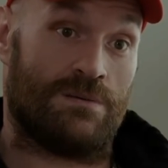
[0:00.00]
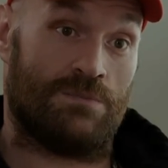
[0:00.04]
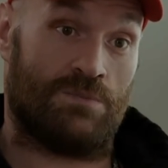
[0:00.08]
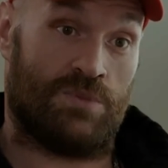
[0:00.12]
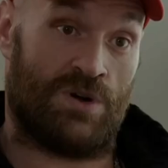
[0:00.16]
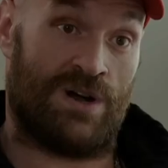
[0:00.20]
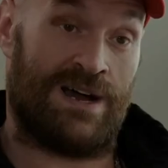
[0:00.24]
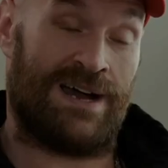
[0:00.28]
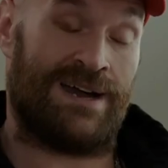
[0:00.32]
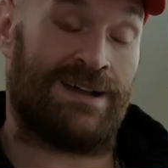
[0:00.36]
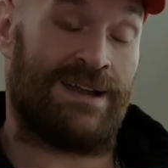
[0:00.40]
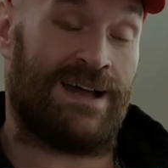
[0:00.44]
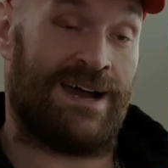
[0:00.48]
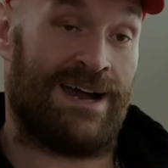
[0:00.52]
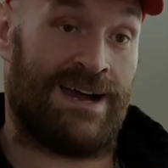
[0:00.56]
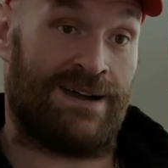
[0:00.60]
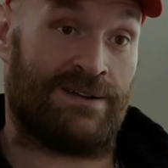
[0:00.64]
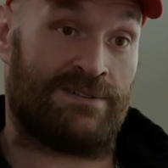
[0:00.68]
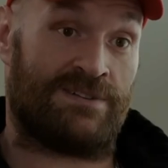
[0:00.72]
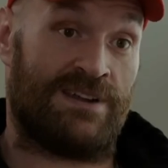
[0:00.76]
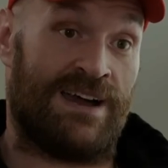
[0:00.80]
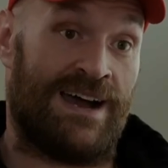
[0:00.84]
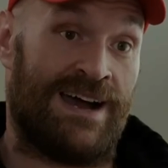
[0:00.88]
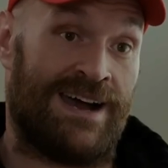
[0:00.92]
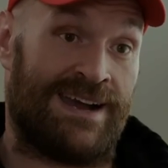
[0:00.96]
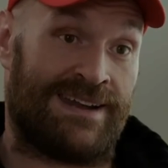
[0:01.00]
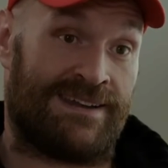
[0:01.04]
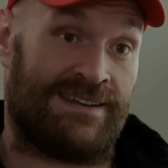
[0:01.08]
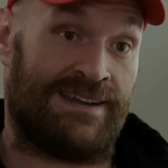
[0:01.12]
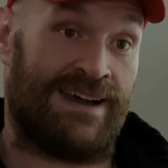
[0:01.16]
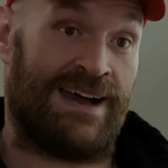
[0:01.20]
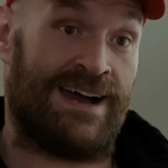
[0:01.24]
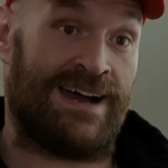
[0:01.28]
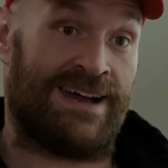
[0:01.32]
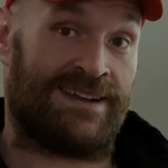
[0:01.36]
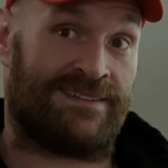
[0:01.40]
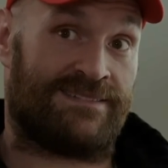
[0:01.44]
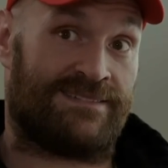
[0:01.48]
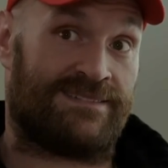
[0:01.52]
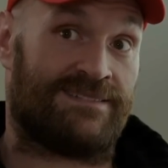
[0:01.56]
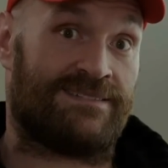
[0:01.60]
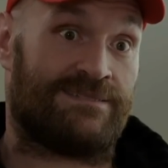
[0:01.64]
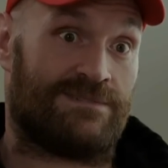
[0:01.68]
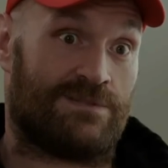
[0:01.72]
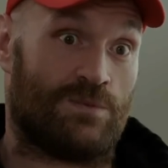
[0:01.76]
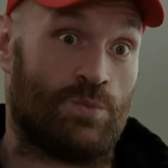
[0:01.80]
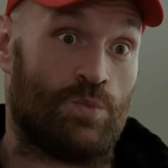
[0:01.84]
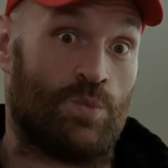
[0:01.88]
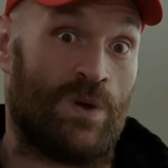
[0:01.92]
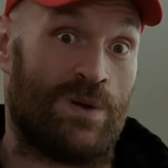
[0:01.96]
But
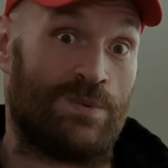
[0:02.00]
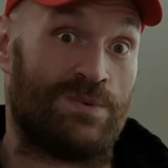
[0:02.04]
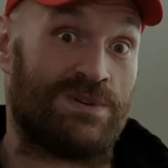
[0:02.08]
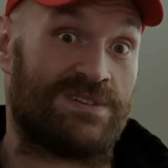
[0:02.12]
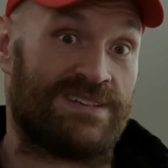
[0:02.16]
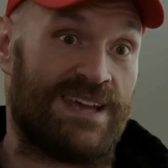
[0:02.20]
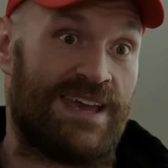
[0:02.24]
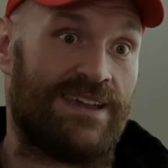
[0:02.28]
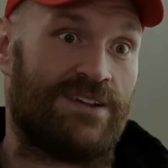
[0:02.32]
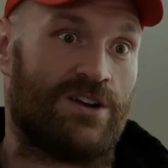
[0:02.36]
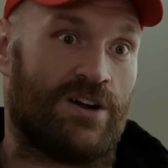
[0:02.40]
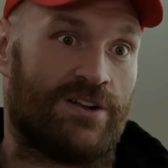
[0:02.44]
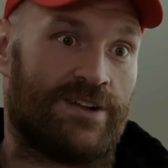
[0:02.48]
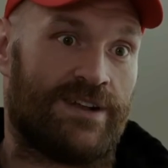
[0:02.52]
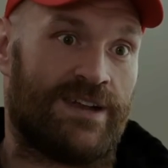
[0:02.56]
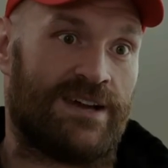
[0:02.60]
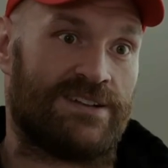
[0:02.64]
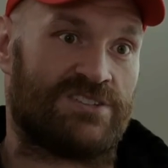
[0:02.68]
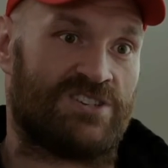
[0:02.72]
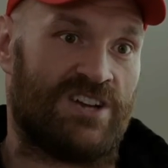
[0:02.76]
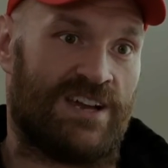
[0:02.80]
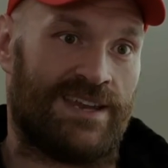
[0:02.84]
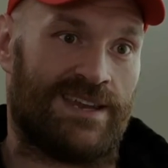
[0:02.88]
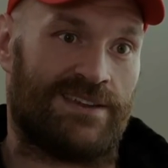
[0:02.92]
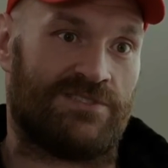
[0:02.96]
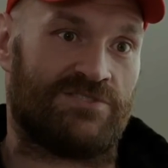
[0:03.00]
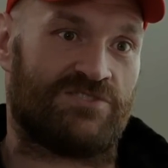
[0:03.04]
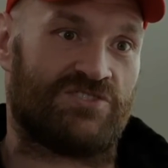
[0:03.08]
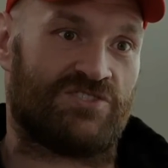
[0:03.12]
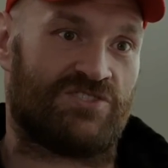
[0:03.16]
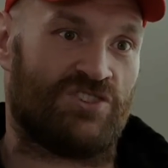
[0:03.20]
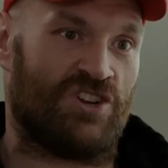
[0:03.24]
we would take on that challenge,